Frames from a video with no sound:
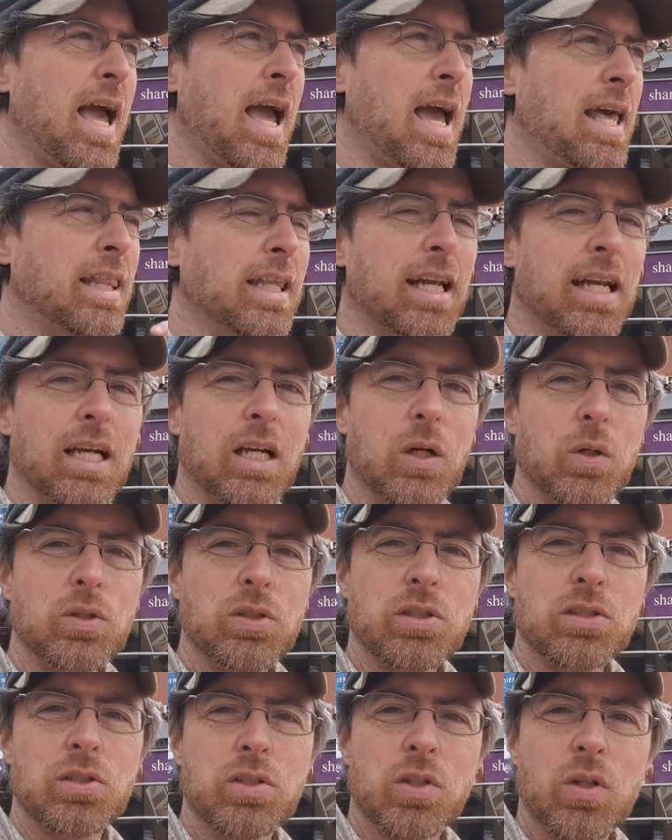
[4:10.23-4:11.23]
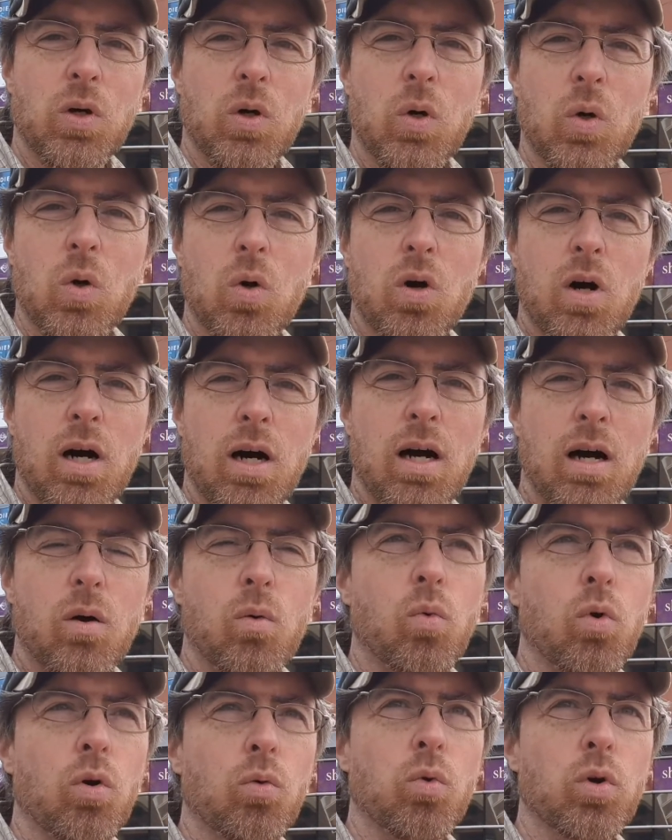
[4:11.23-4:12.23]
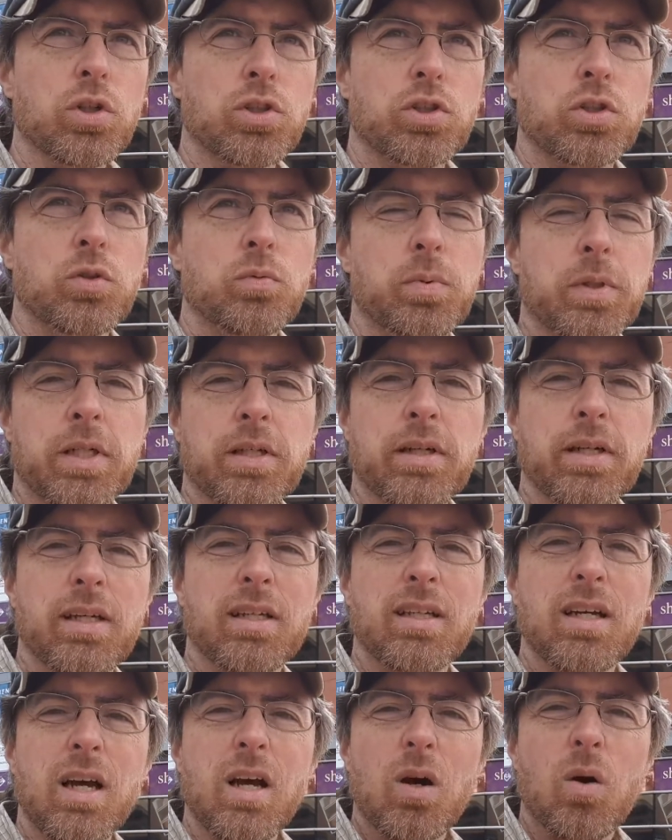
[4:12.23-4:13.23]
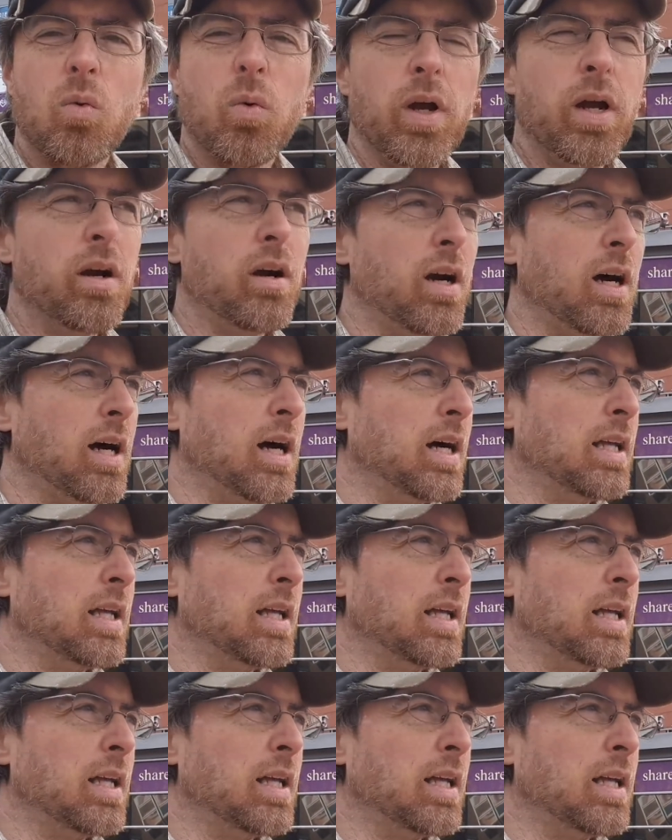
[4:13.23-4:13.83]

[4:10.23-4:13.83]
And then it goes into the whole World War II period where